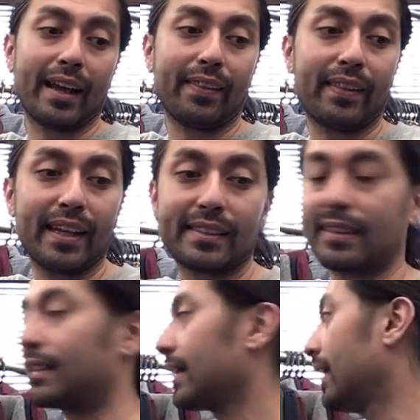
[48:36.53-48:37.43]
And this
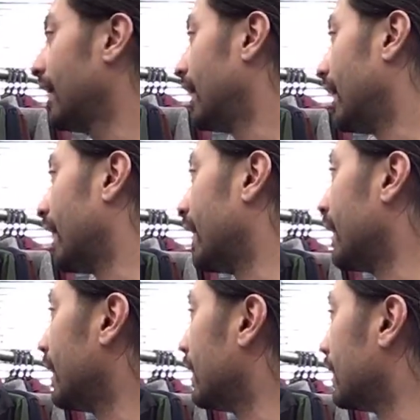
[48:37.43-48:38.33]

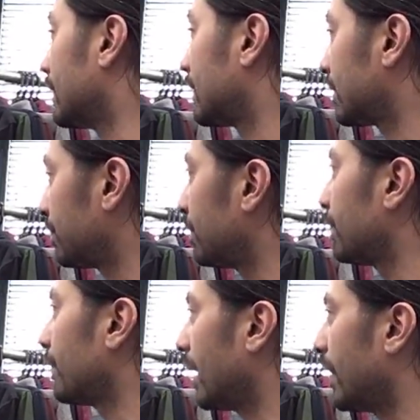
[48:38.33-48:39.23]
is
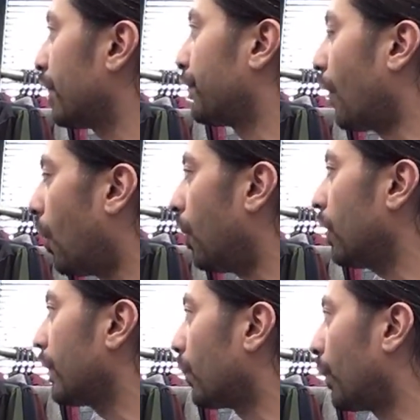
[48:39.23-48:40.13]
in the
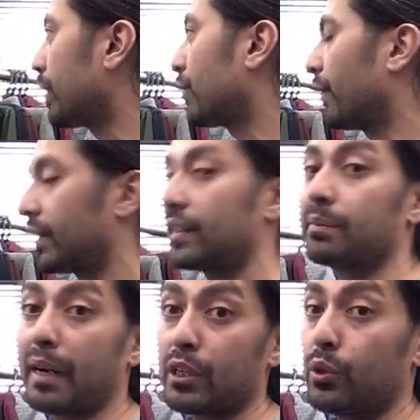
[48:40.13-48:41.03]
fall, in the winter, this is
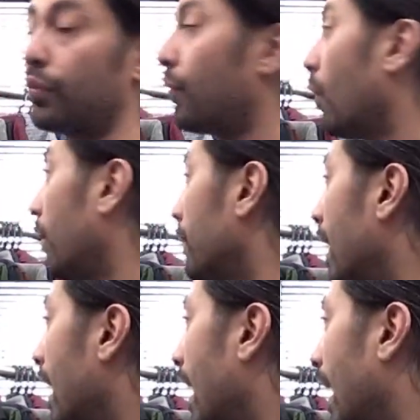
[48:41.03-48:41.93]
my uniform.
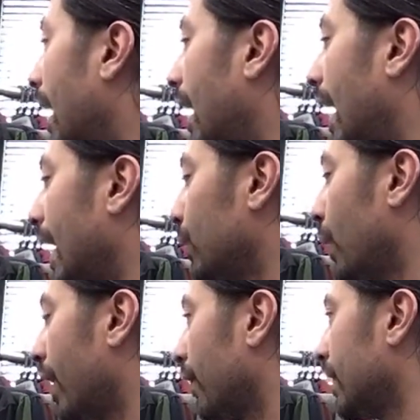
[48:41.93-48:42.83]
Uh, I
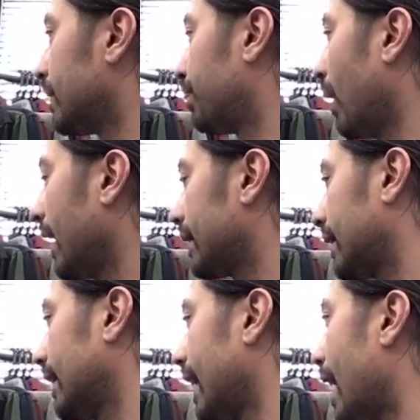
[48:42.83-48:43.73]
wear these
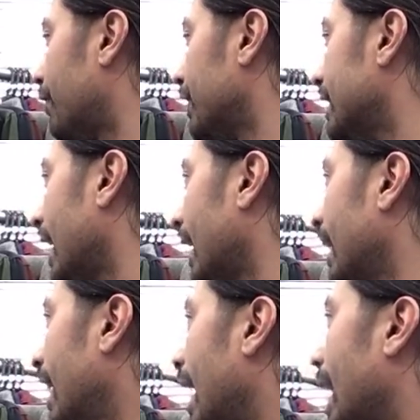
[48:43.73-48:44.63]
practically every day,
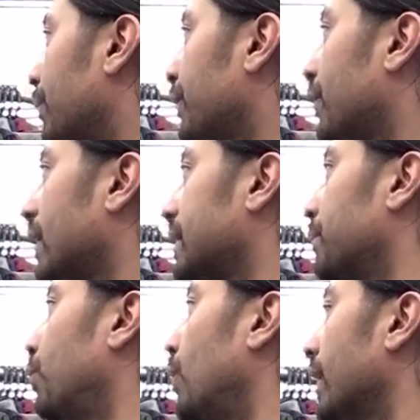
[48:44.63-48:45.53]
and we've got
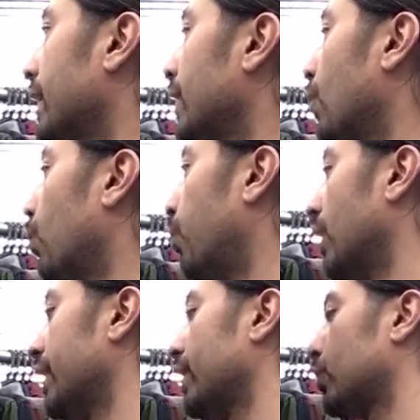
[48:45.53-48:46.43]
some really,
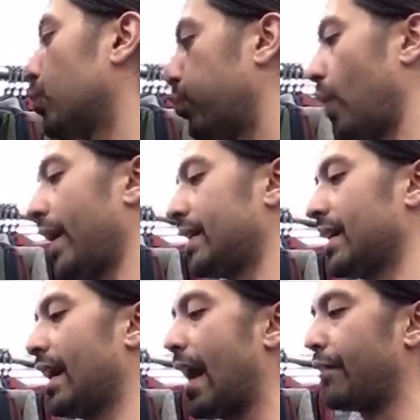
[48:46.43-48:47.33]
really great
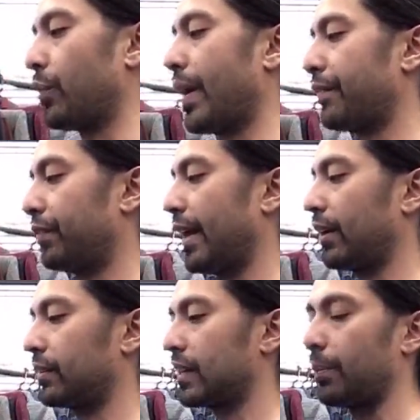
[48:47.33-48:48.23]
heavyweight
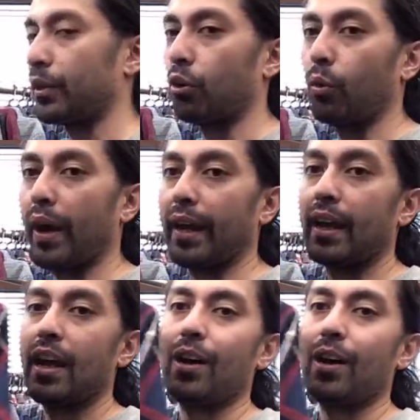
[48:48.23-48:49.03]
flannels coming your way.